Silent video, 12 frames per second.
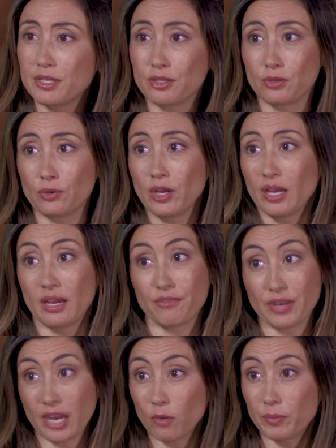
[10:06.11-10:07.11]
and who have
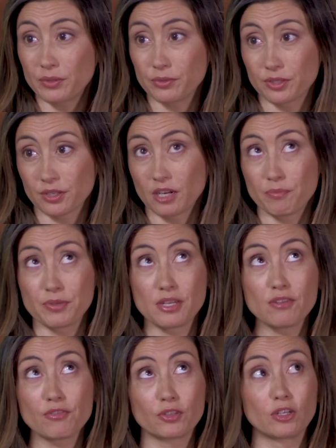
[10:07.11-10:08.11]
now been with the
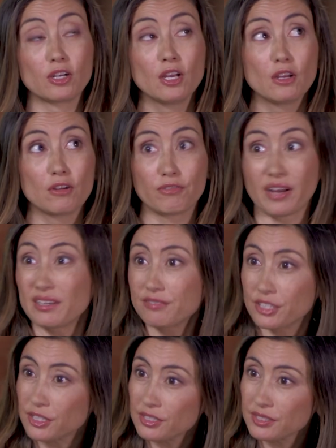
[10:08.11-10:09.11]
company for five
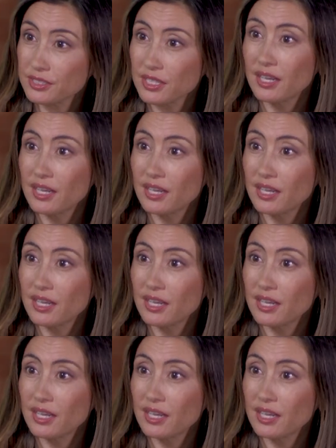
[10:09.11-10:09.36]
years,